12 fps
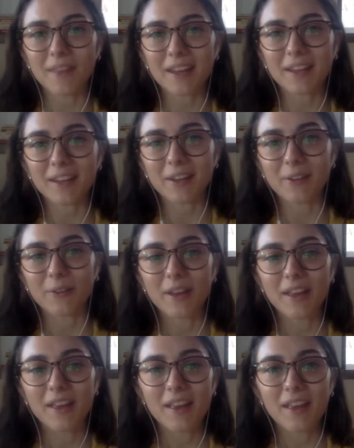Thank you.
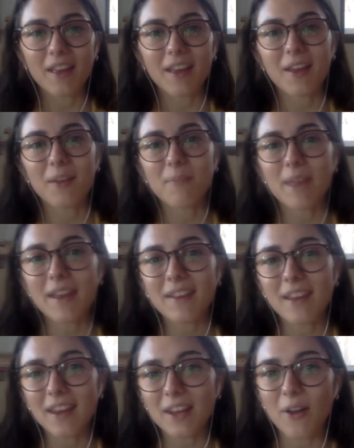And,
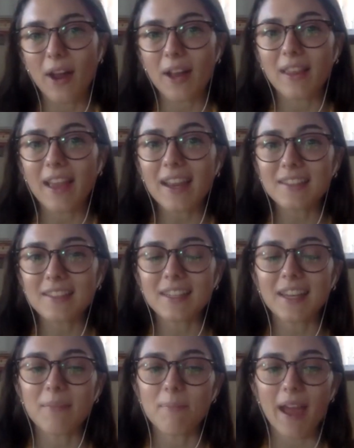you know, I'd like to
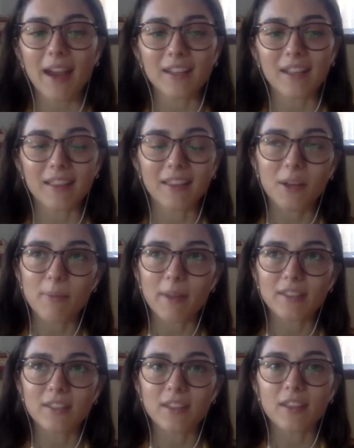get back a little bit
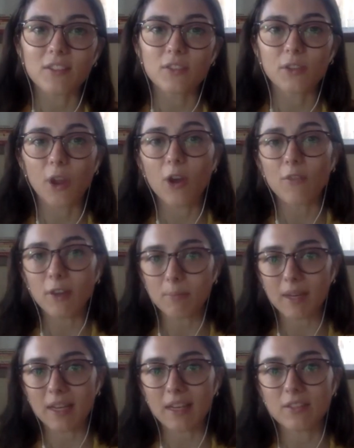to this COVID
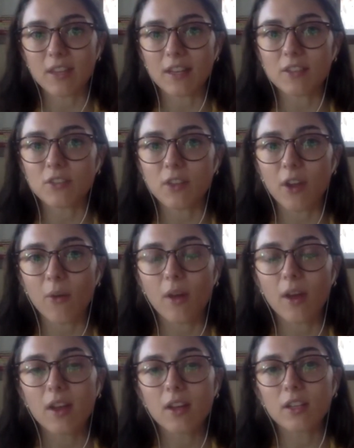piece. And so
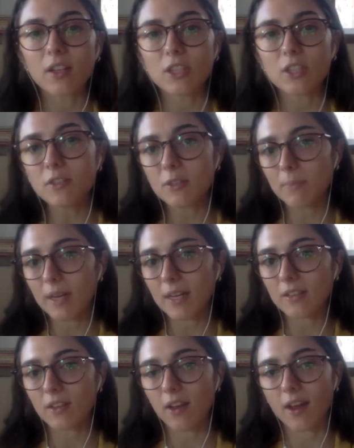could you speak
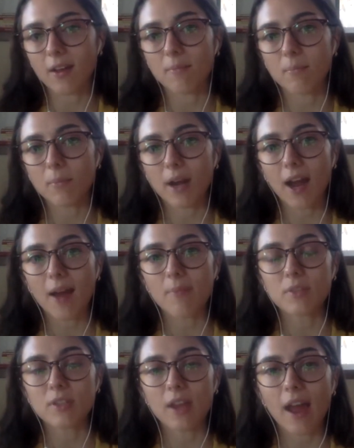
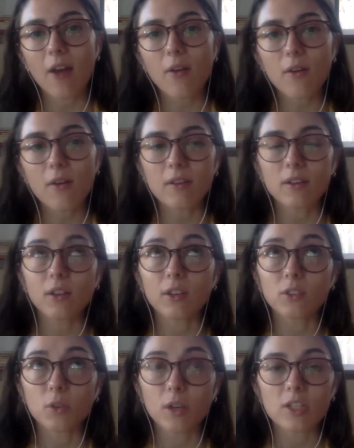perhaps to how
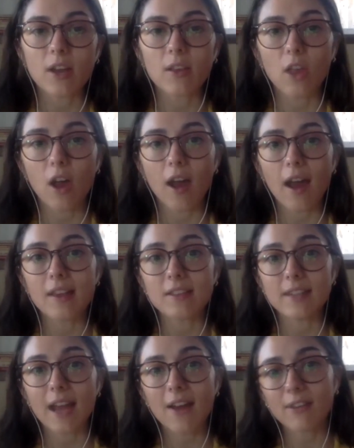Georgetown Law has
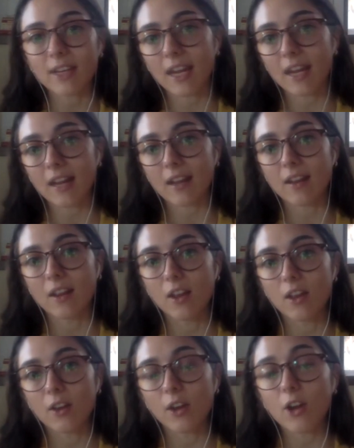navigated
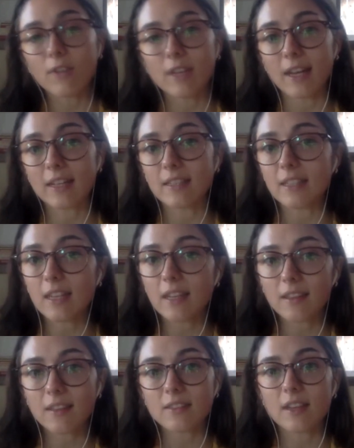COVID-19
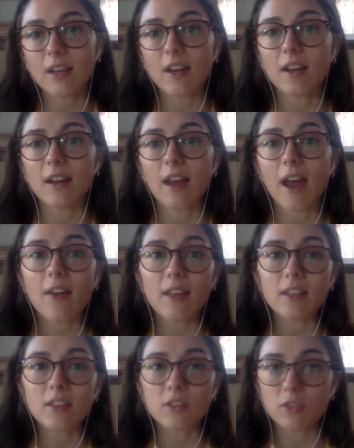this year, and how
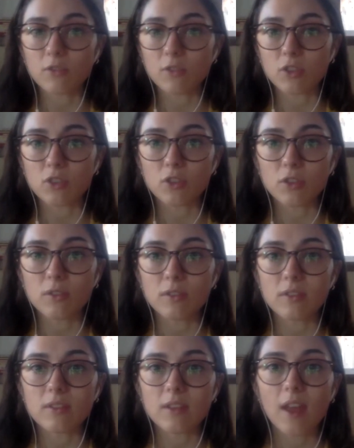that's looked for
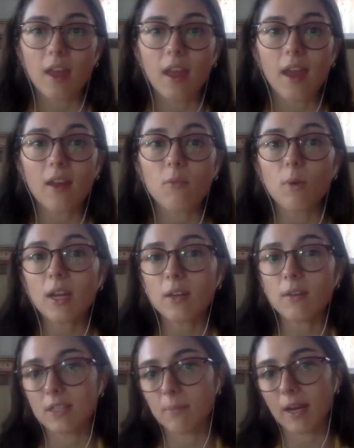students, and what you
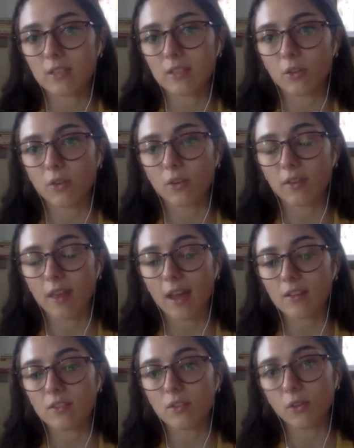expect
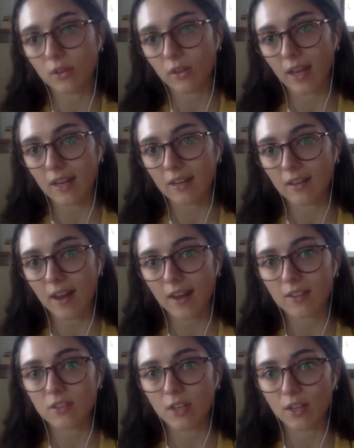that to look like
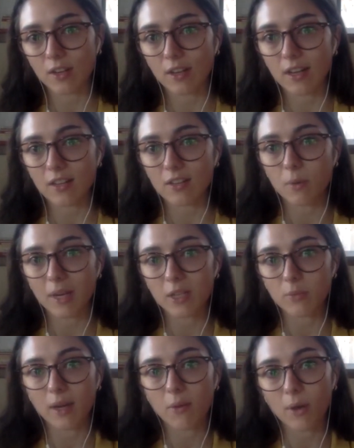next year in
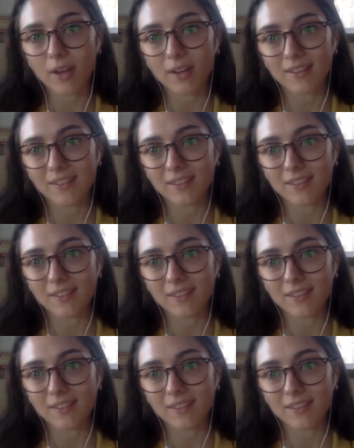2021?